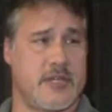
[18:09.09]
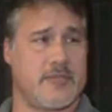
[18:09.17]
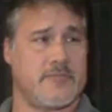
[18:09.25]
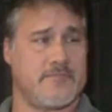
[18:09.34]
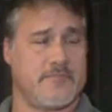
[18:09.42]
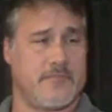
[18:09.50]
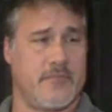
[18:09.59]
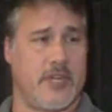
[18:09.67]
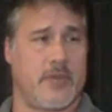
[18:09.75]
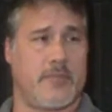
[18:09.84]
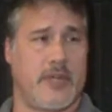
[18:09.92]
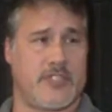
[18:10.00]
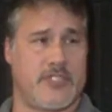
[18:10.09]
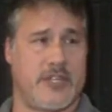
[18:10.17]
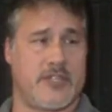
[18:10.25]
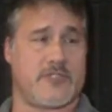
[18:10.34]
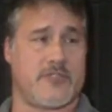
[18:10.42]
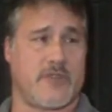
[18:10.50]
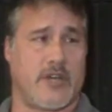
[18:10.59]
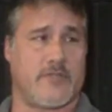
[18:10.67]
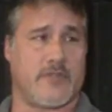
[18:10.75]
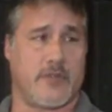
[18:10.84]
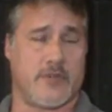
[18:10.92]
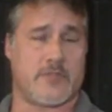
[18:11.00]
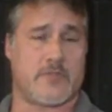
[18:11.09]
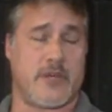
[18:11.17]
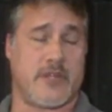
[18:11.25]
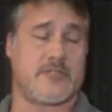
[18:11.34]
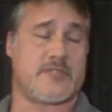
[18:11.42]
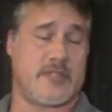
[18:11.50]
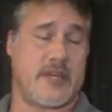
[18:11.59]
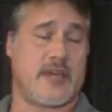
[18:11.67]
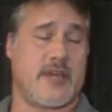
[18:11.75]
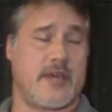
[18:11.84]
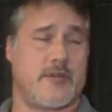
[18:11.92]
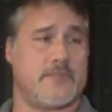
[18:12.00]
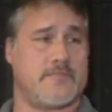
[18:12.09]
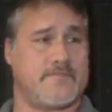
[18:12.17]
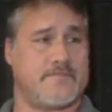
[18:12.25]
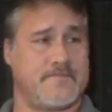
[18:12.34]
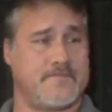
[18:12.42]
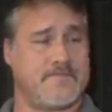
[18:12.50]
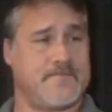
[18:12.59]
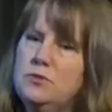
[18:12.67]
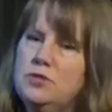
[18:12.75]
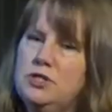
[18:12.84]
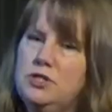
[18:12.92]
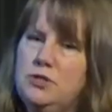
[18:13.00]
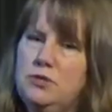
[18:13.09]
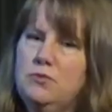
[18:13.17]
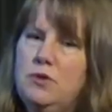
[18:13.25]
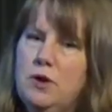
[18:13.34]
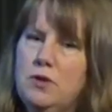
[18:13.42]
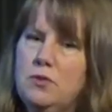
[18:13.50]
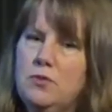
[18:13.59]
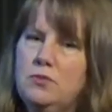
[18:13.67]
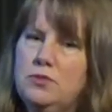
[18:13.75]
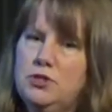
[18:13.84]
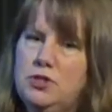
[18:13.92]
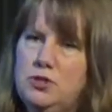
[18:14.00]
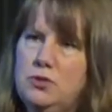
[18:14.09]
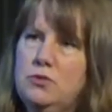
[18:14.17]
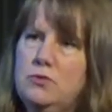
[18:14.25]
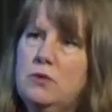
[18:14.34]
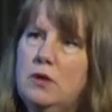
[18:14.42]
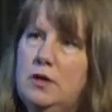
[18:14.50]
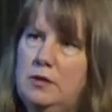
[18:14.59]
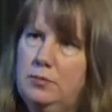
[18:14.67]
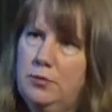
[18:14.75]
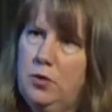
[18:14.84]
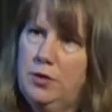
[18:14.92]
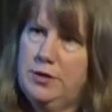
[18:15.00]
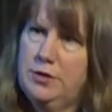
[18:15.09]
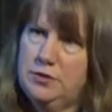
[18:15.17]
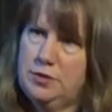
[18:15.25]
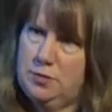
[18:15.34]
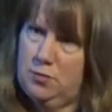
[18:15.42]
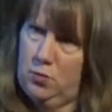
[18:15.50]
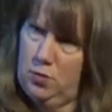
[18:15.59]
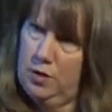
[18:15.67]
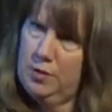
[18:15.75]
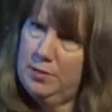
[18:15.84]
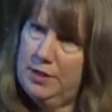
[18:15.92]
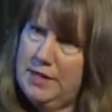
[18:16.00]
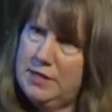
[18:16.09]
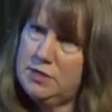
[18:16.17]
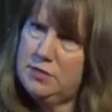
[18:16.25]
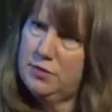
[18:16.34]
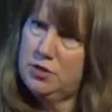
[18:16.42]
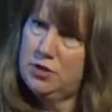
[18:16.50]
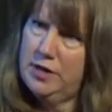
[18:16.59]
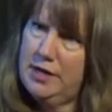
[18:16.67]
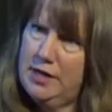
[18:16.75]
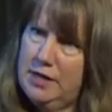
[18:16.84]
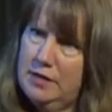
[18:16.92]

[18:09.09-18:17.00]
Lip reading: Yep, that chain of survival, those minutes, they count. Now, do you go to an employer's workplace for training?